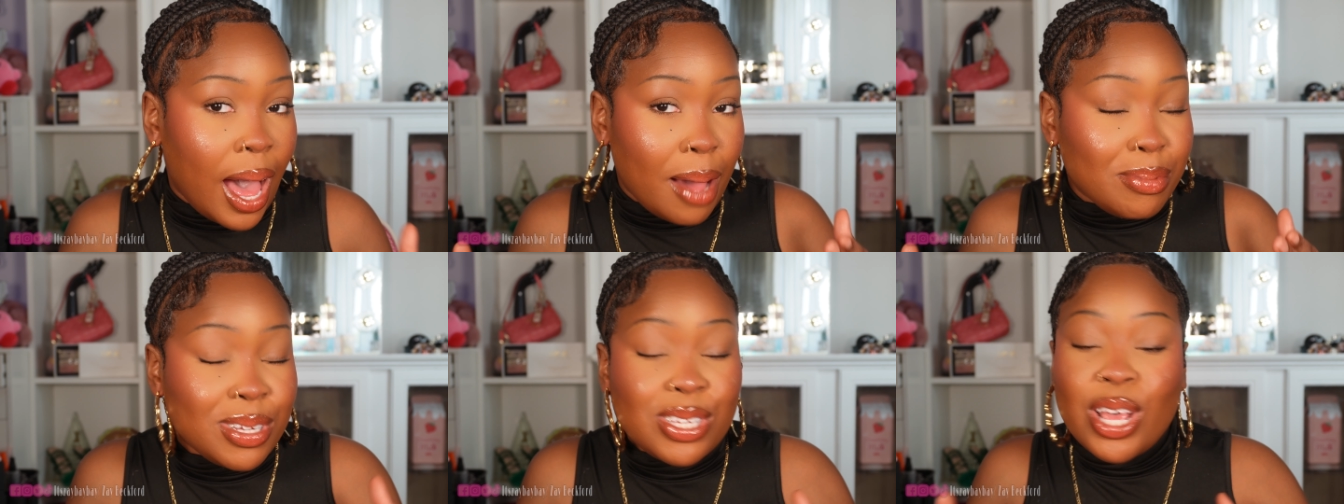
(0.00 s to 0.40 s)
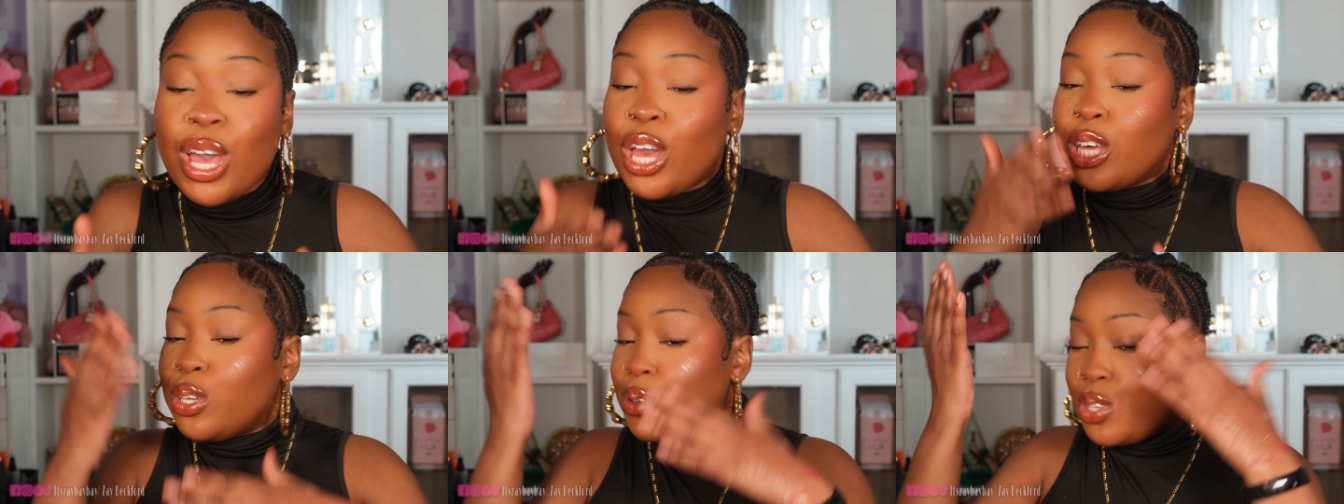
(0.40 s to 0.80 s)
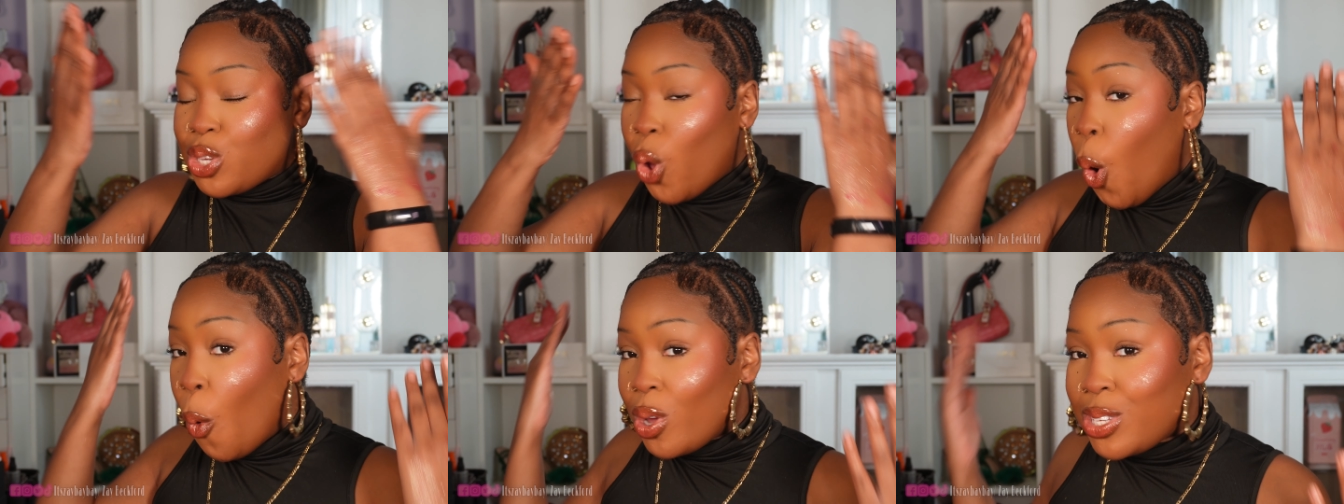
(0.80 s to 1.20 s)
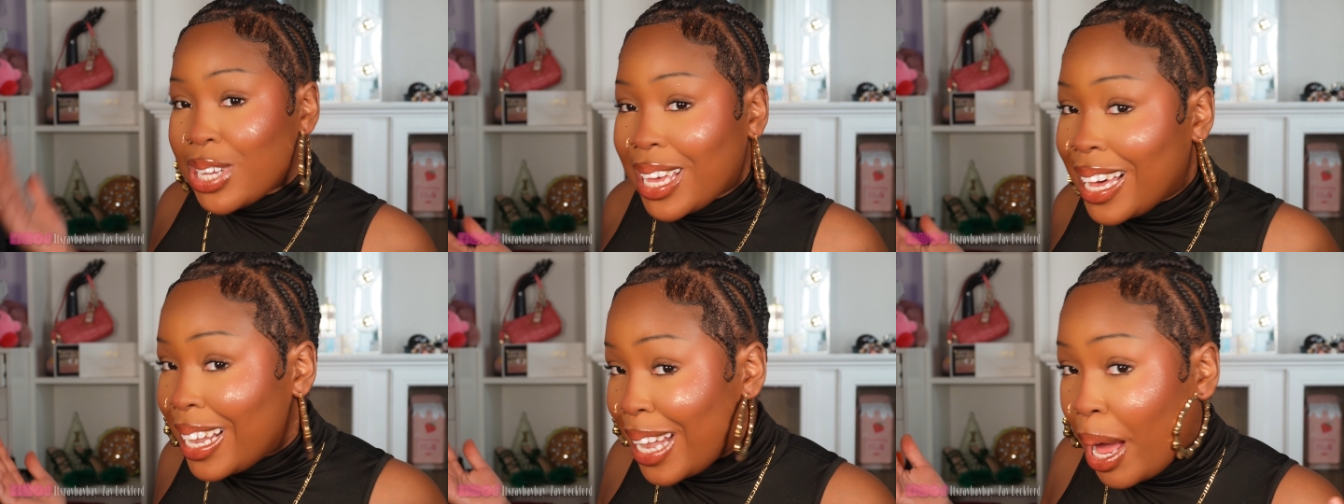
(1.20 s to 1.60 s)
I'm just used to always
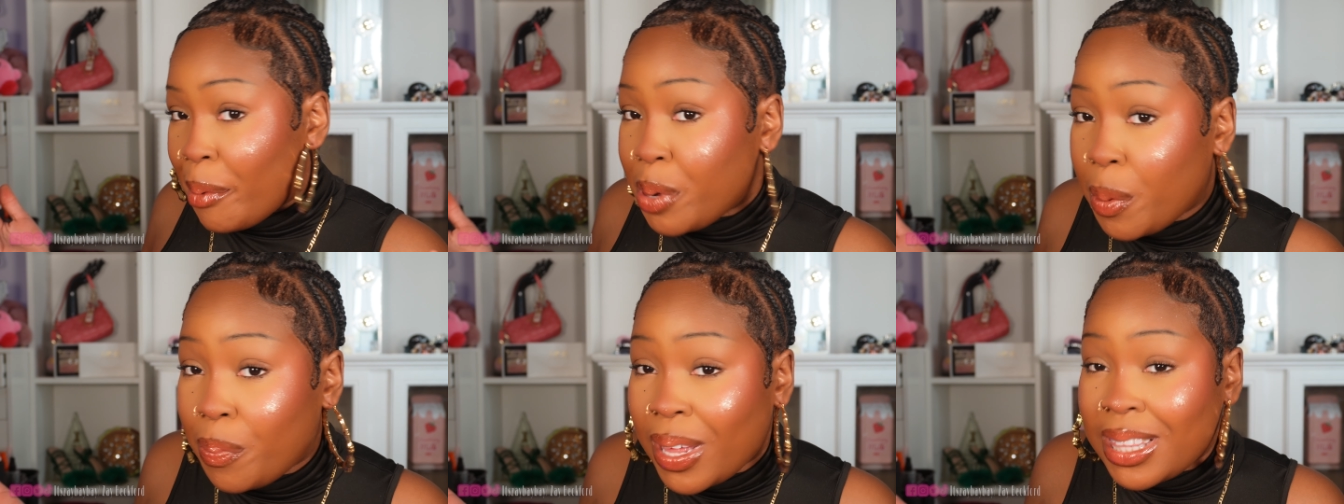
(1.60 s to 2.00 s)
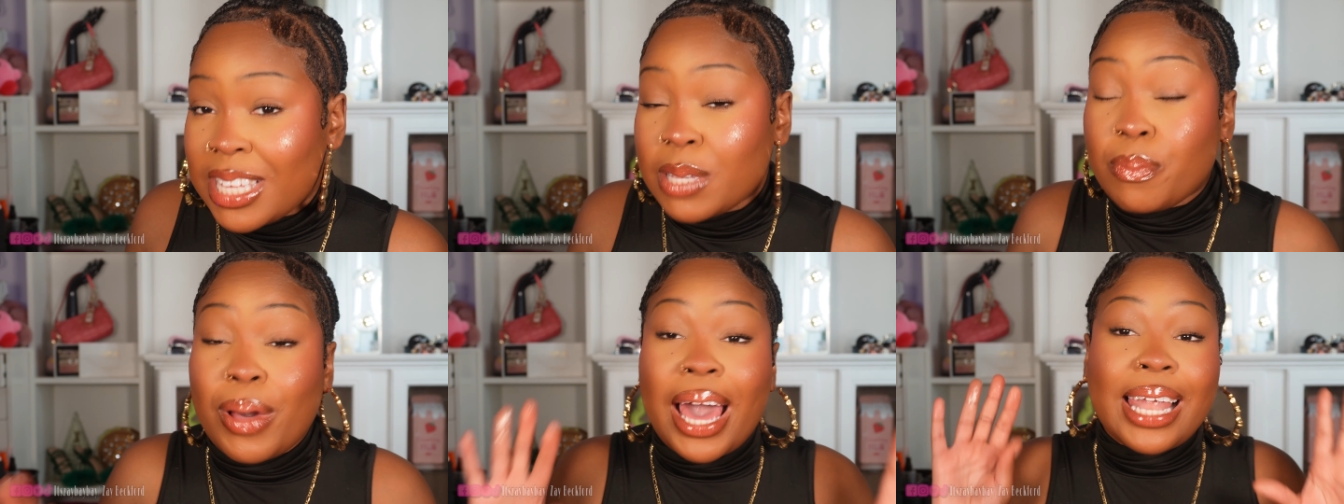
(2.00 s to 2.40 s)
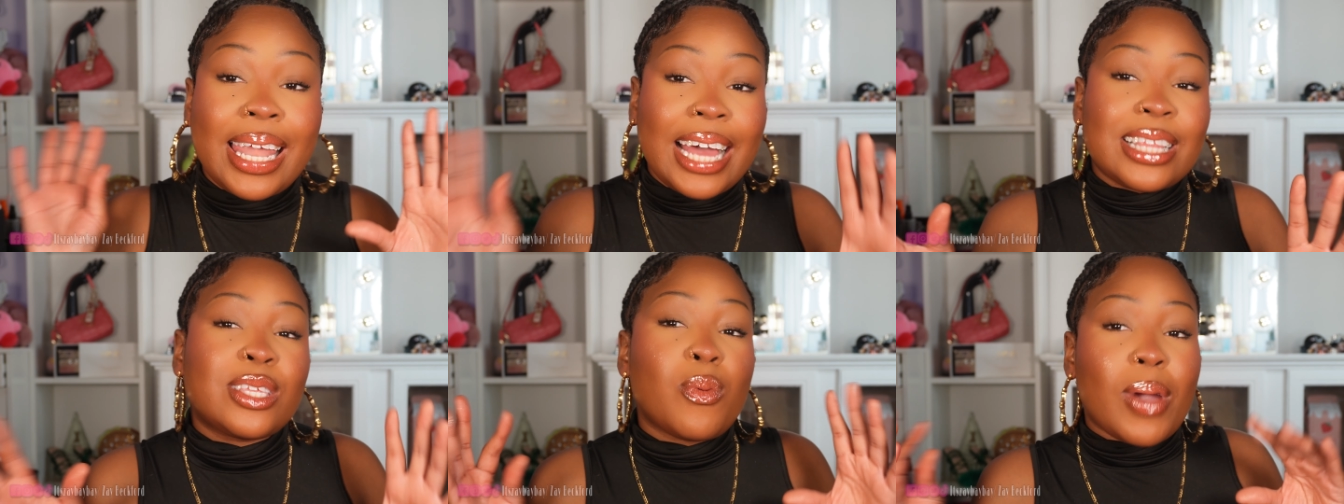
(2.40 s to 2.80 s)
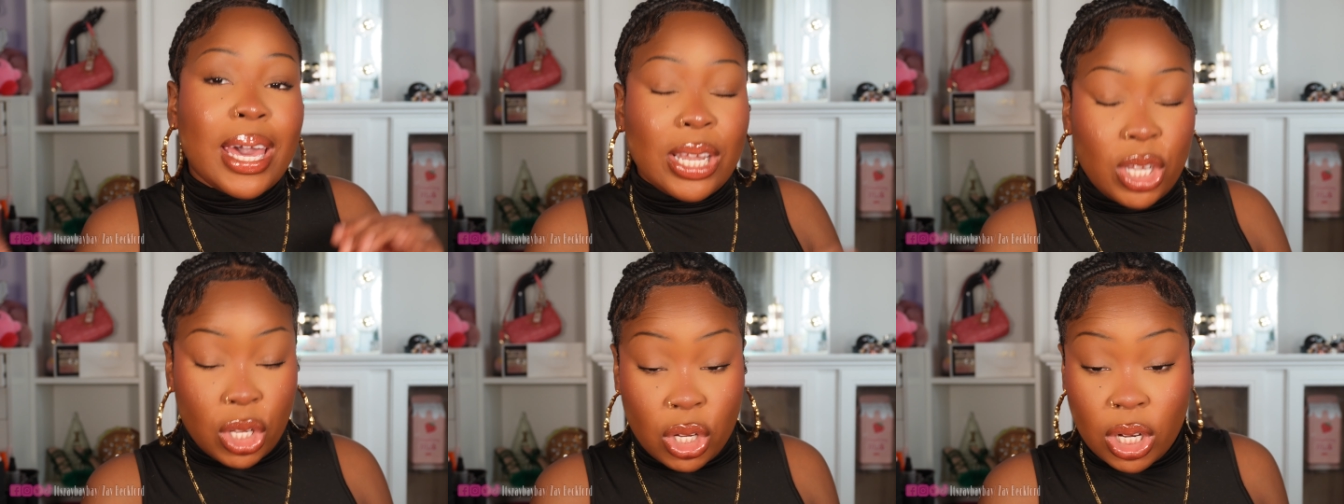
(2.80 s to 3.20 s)
looking glammed up like this, but I like the way
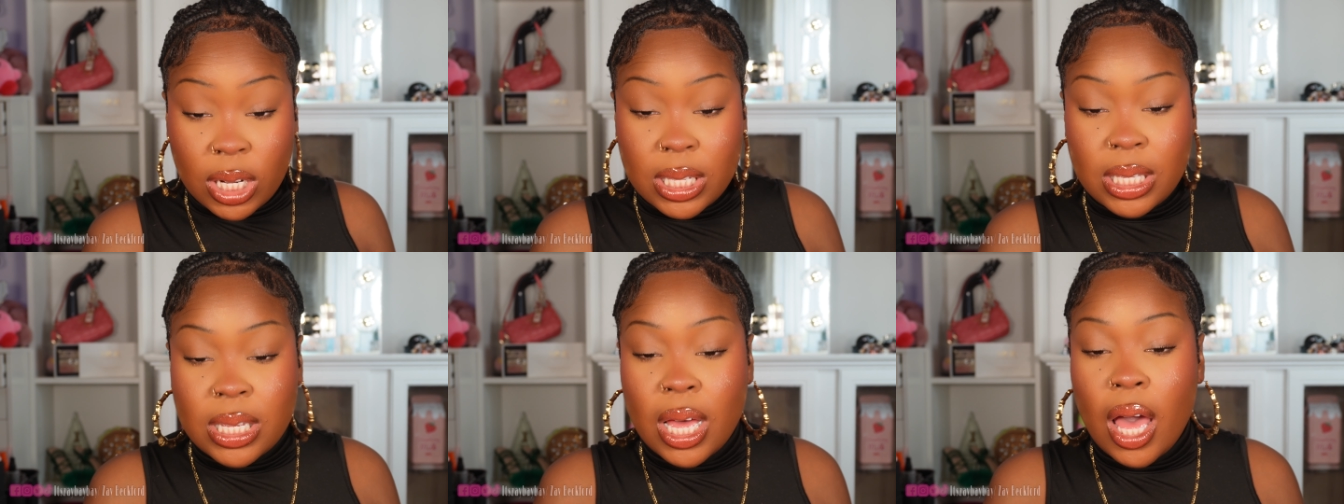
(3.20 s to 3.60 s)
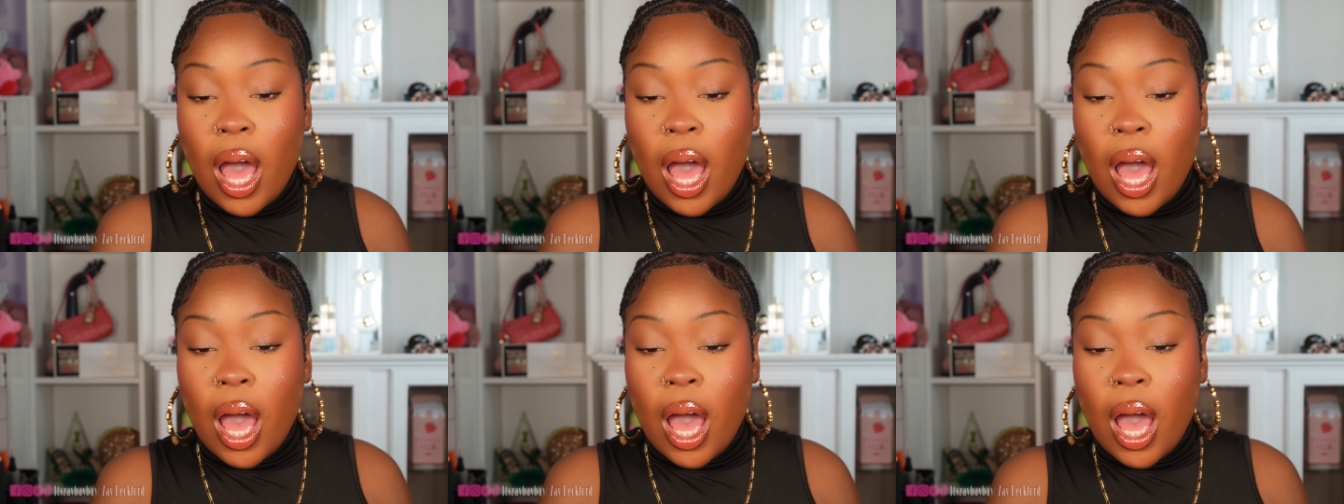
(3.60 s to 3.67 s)
it looked.